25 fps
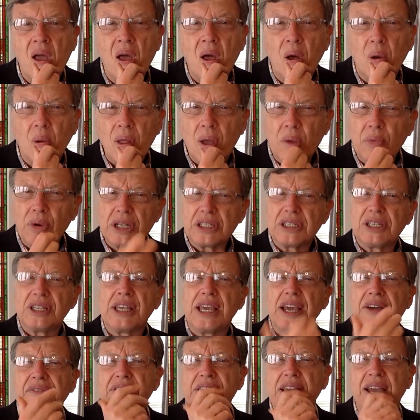Well, I went to
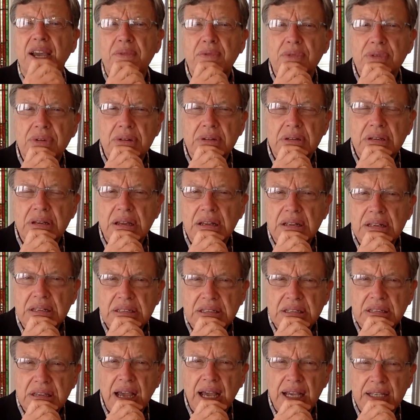the
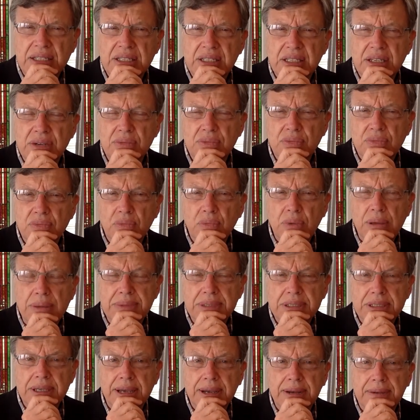FDIC
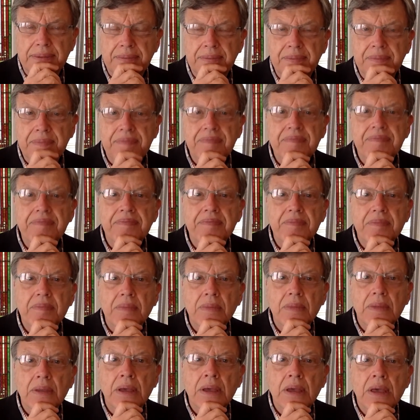website.
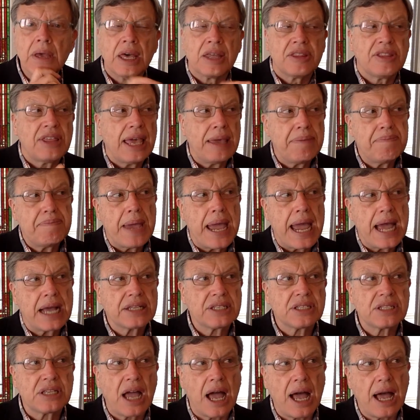They
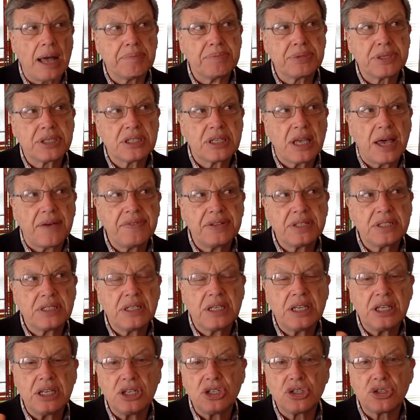backstop
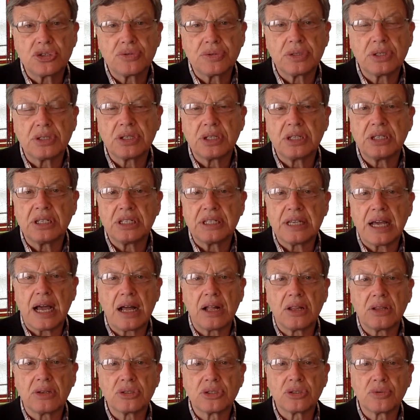$17 trillion
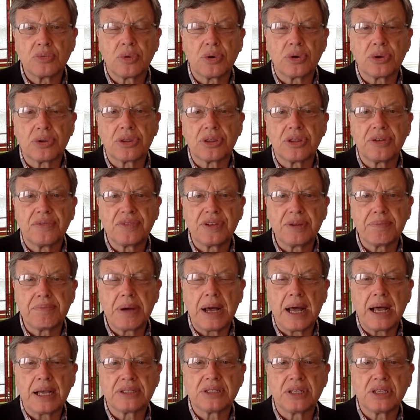worth of
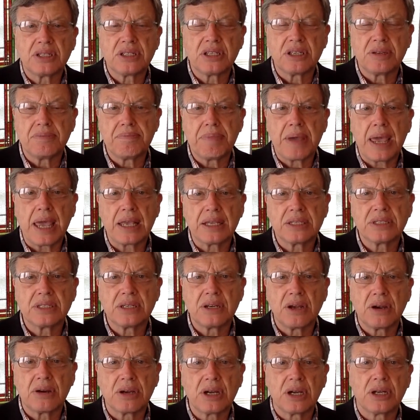deposits in banks
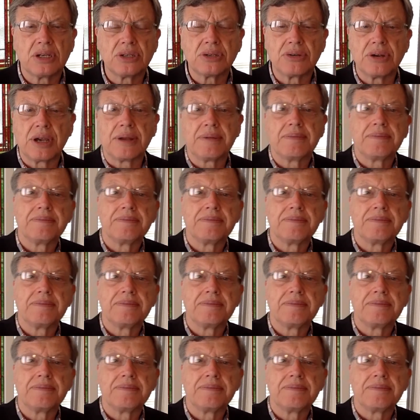in our country.